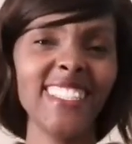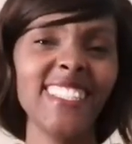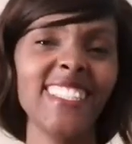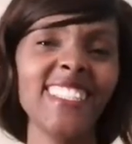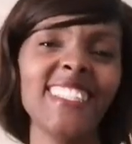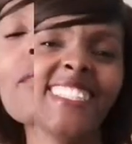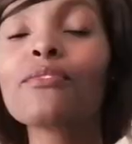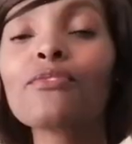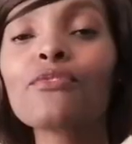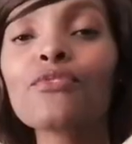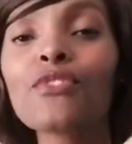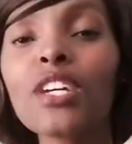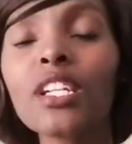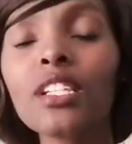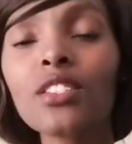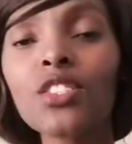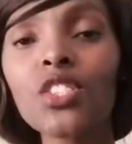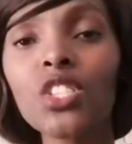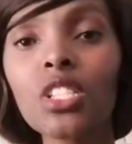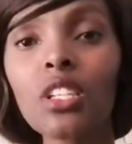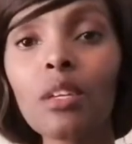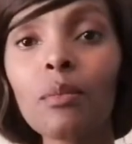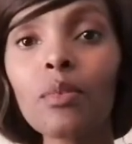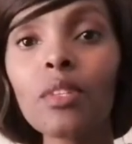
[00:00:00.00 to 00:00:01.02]
But
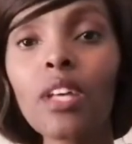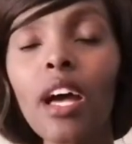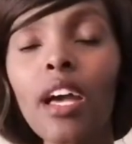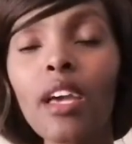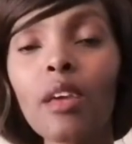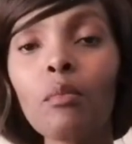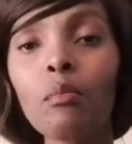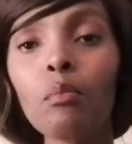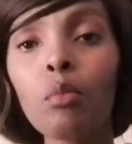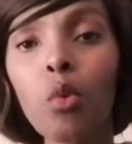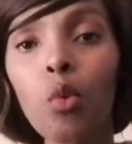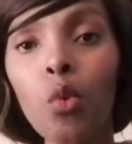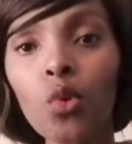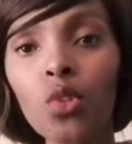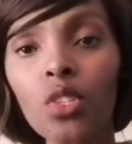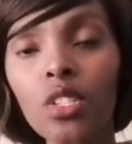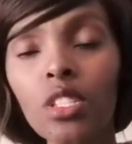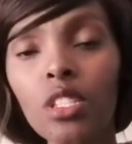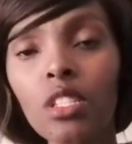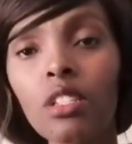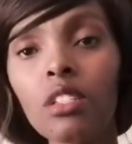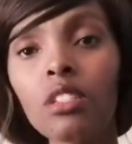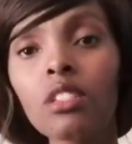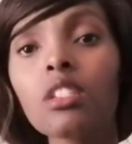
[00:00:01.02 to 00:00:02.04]
friendships are
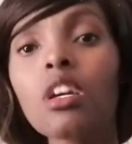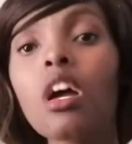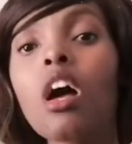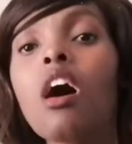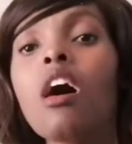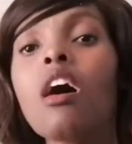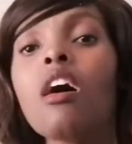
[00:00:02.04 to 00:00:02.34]
important,